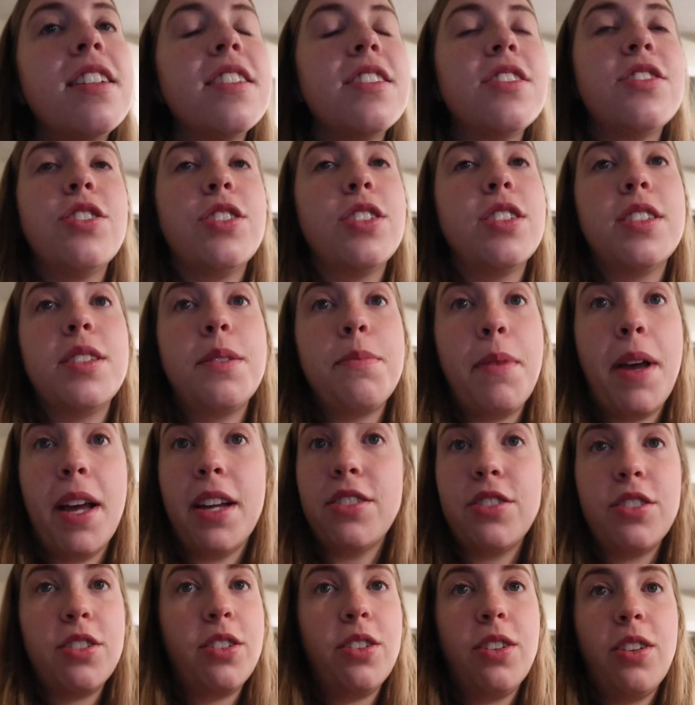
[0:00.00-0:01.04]
is just a
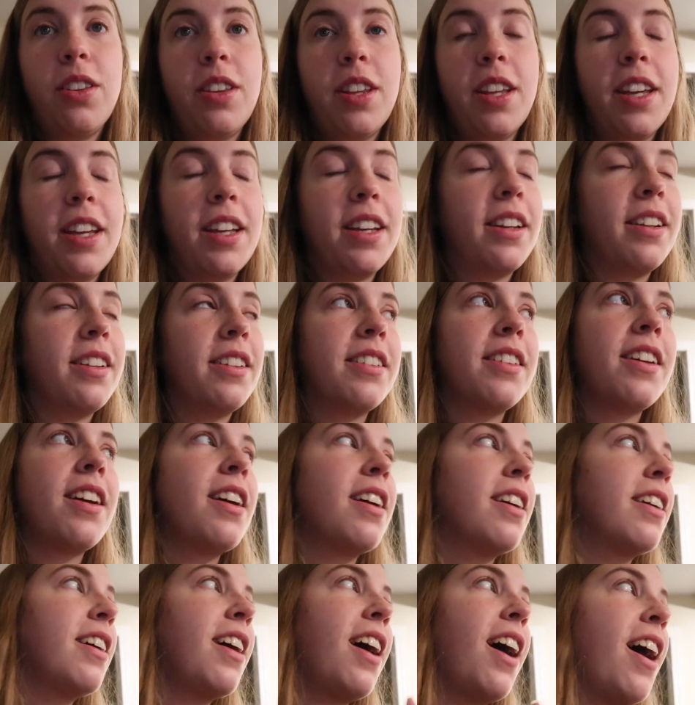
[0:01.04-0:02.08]
magical thing.
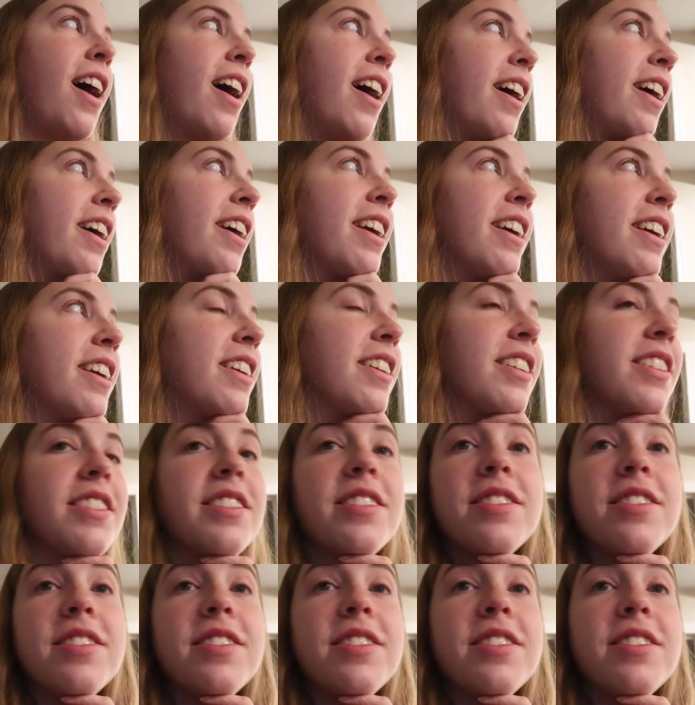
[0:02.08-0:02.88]
I